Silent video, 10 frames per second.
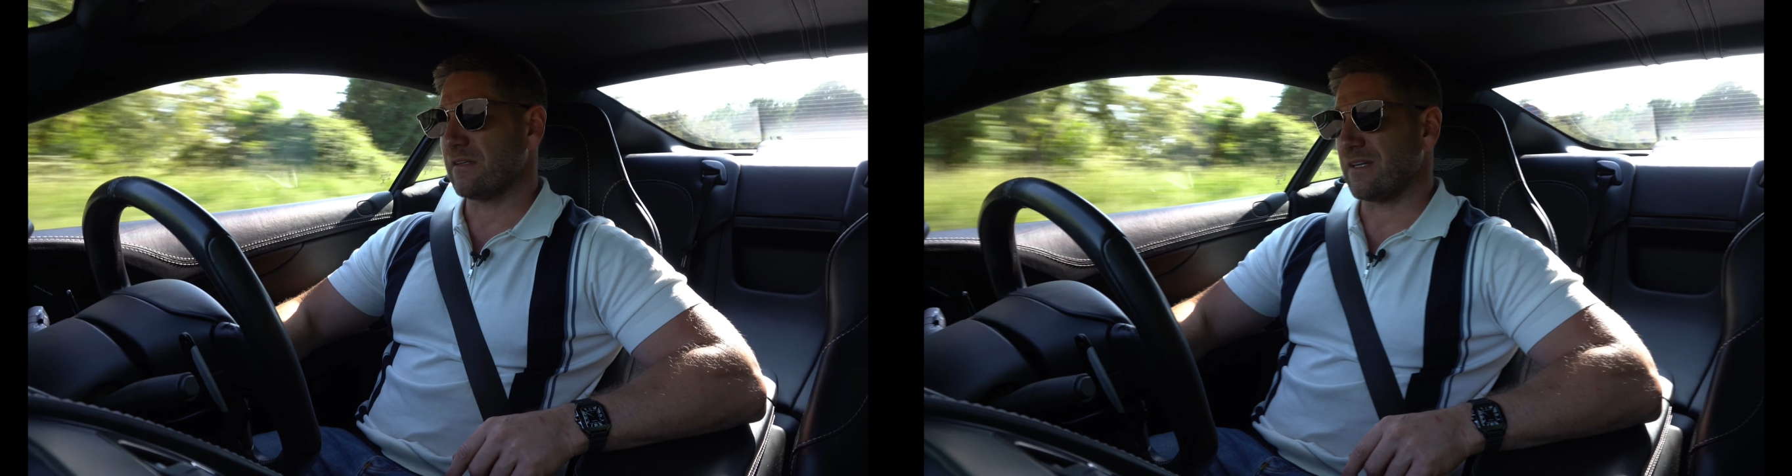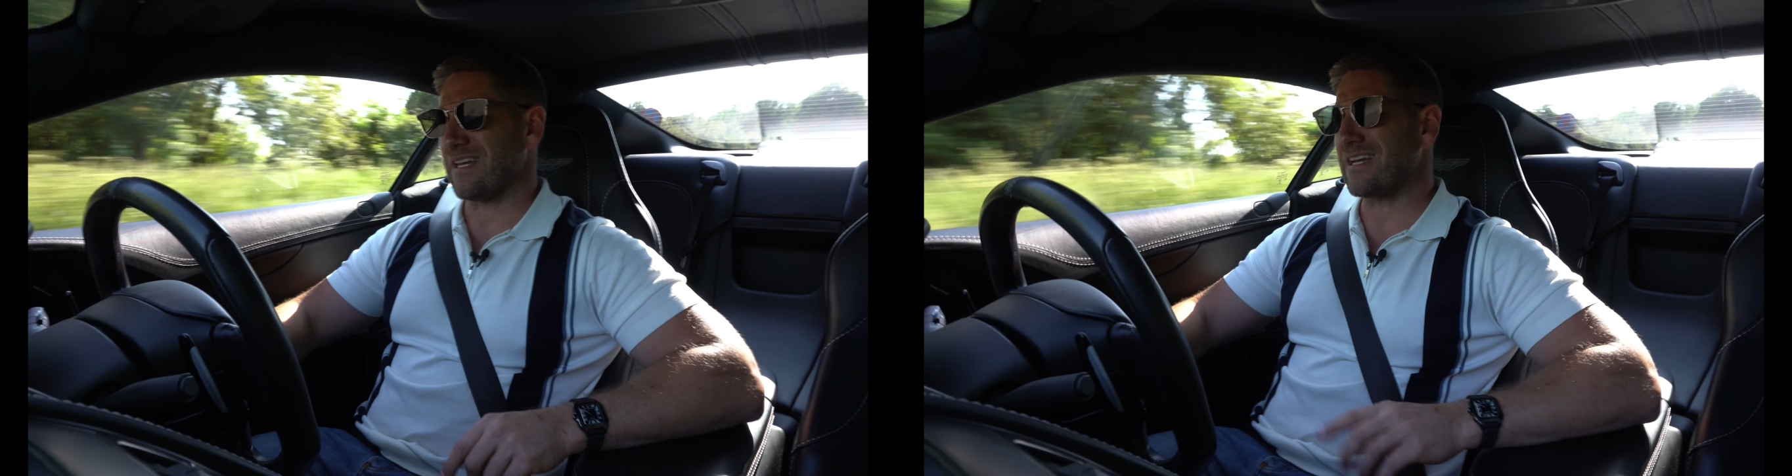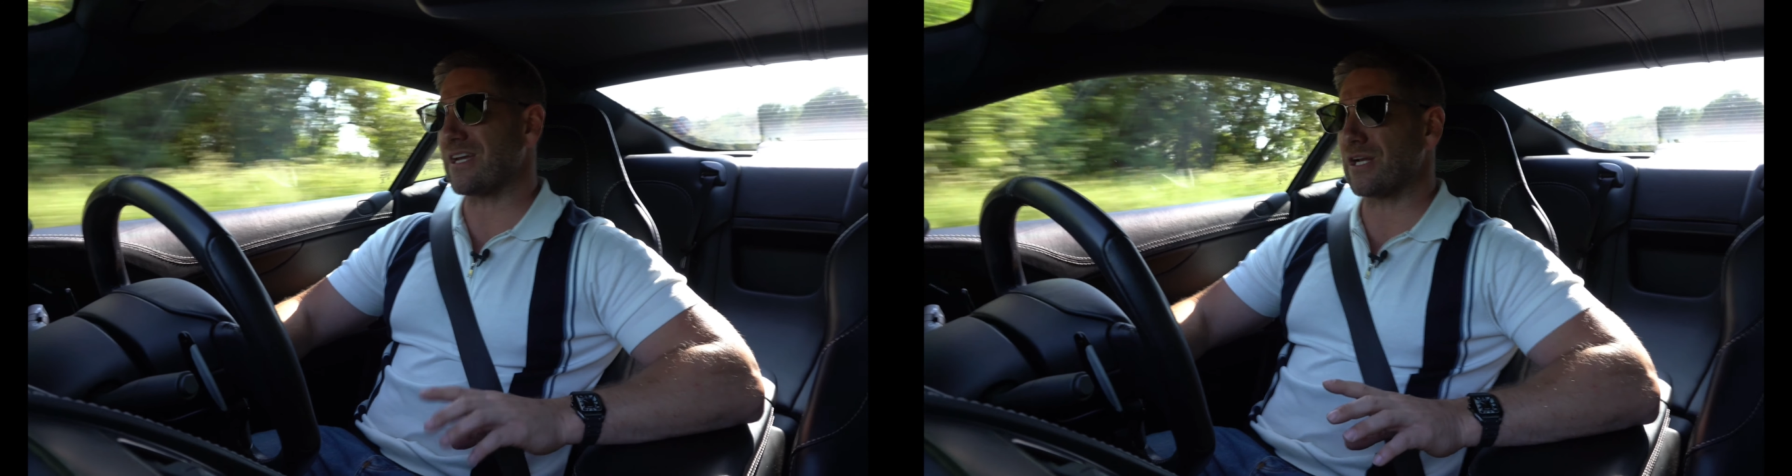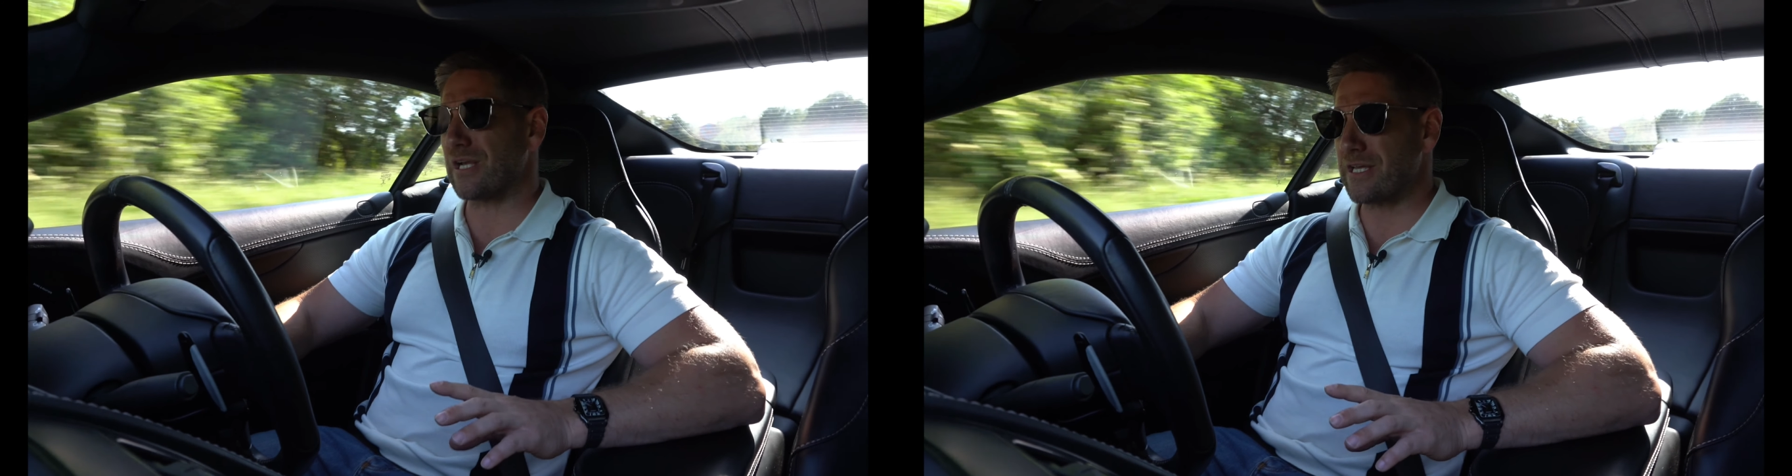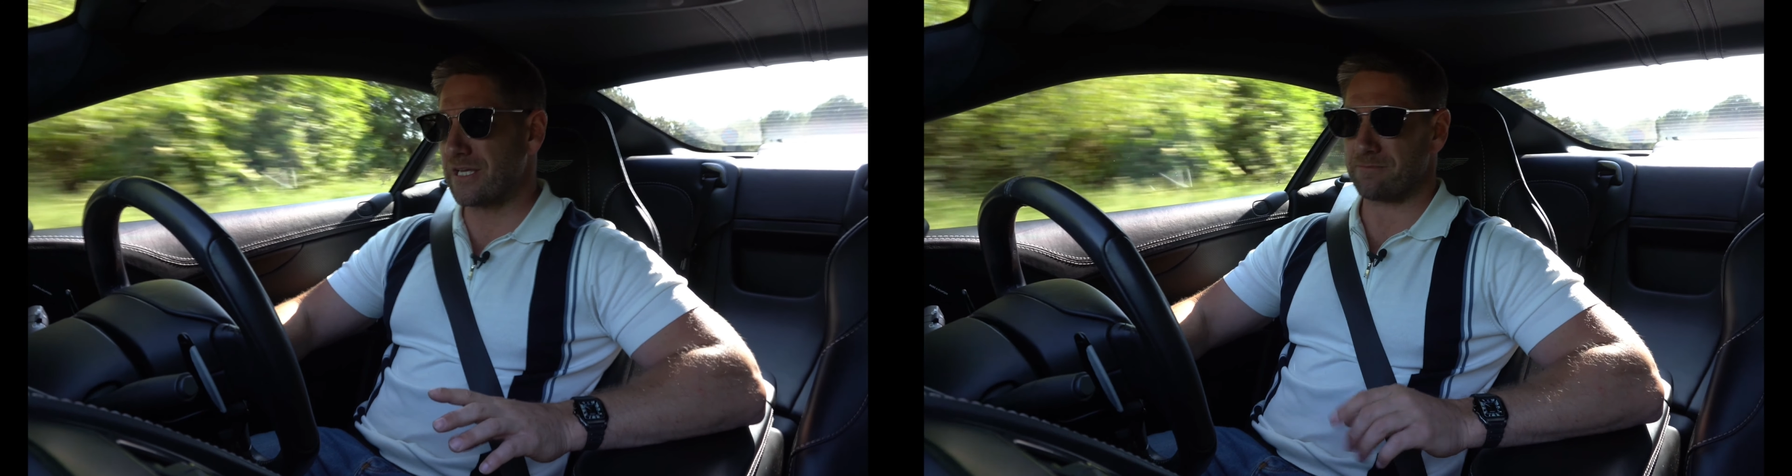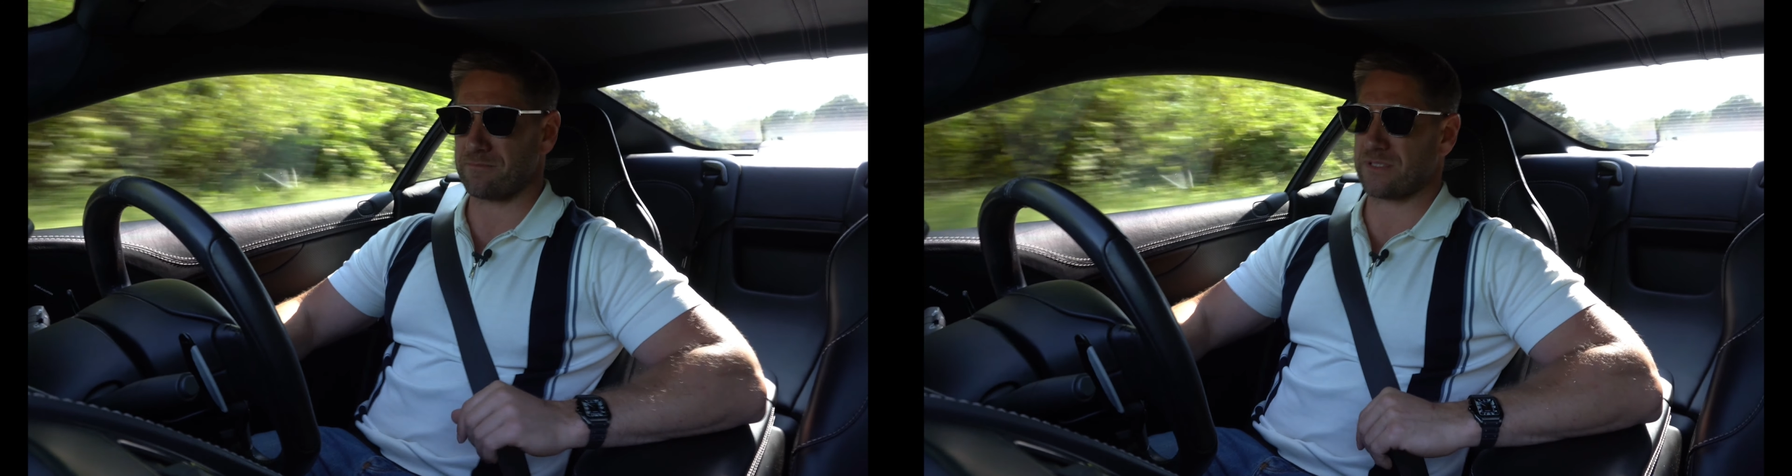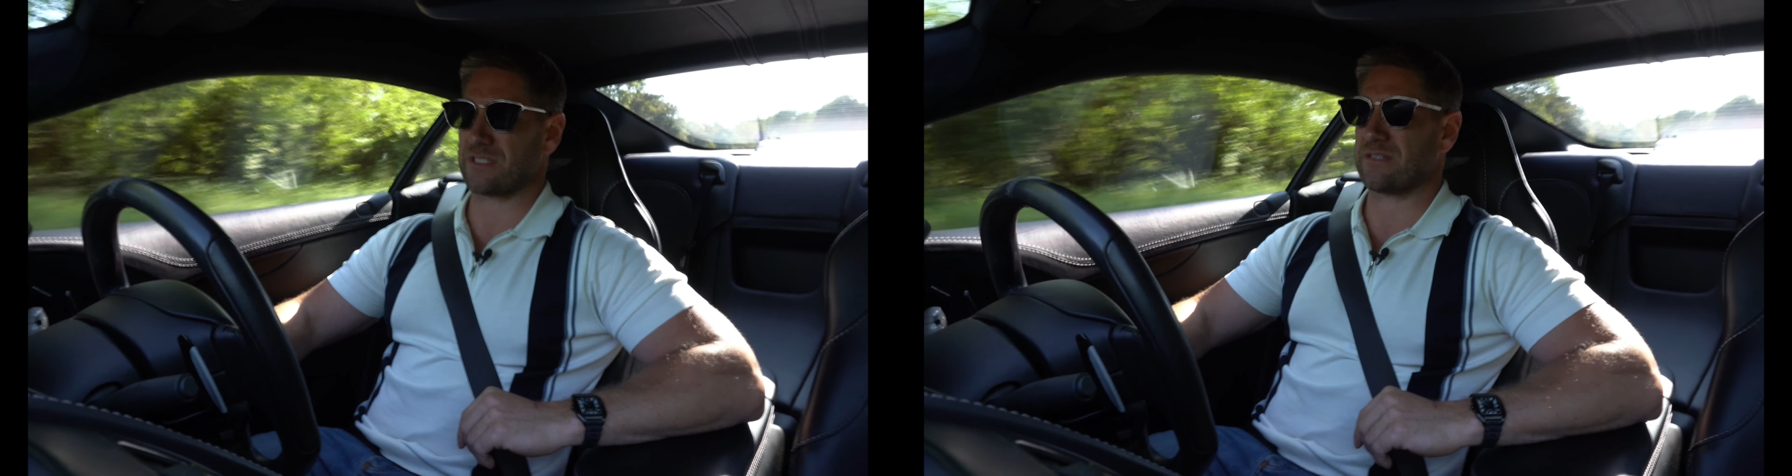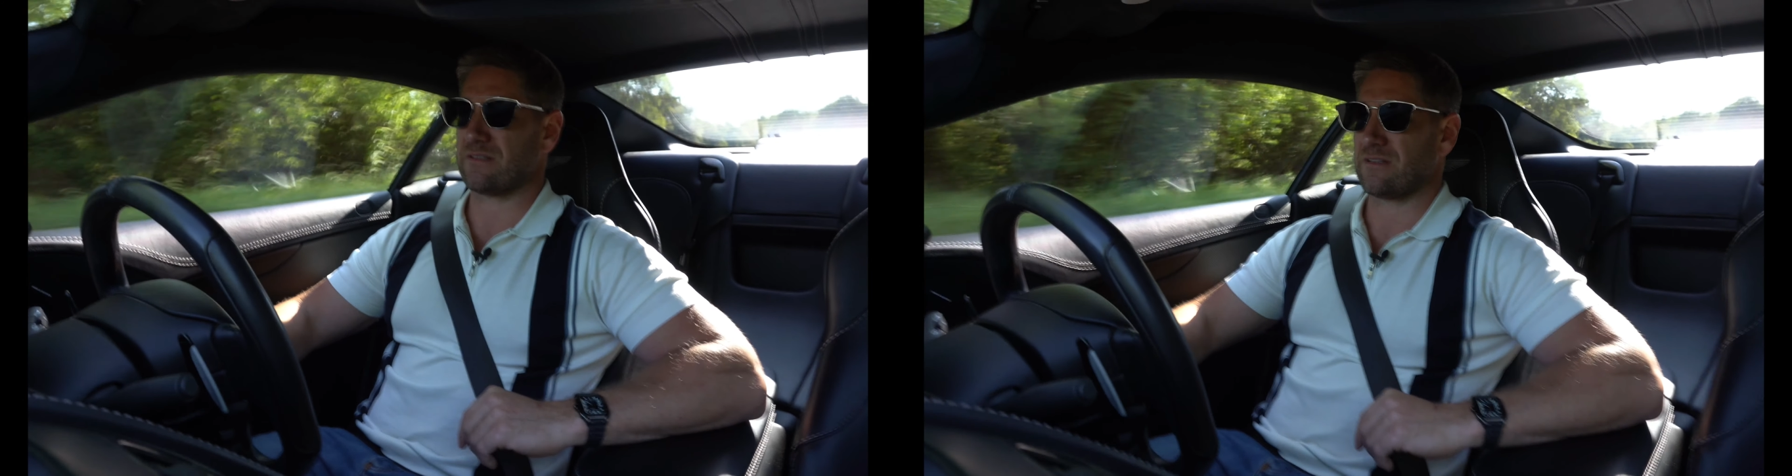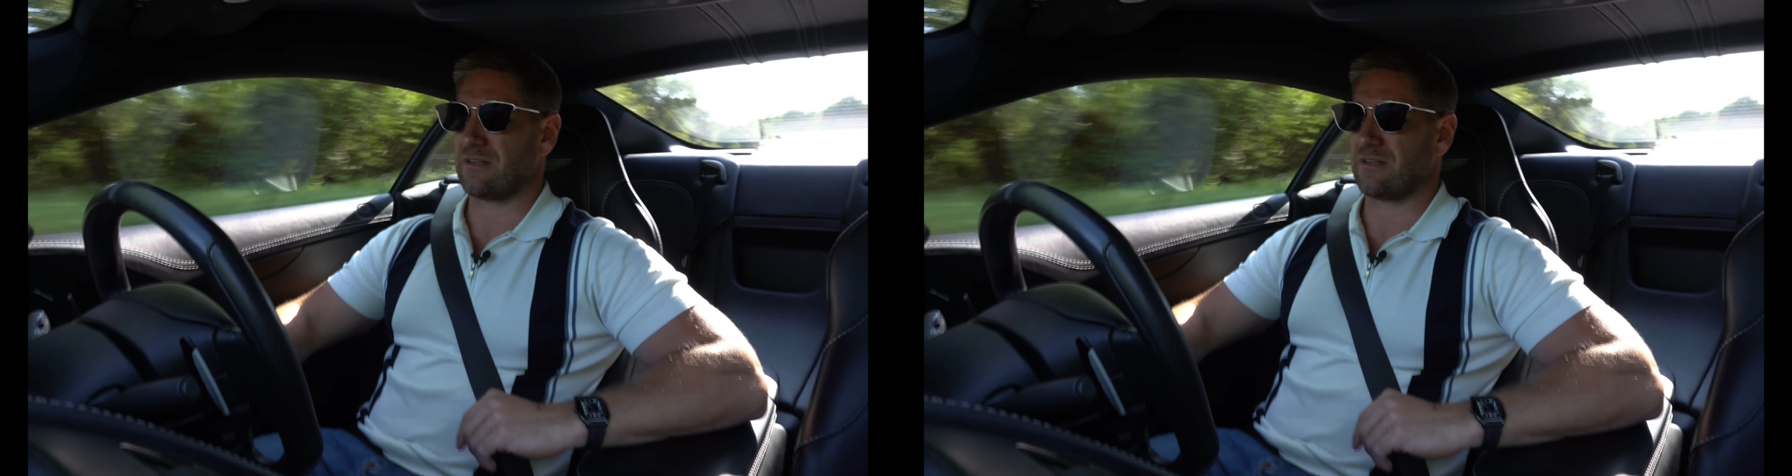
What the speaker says: it gleams.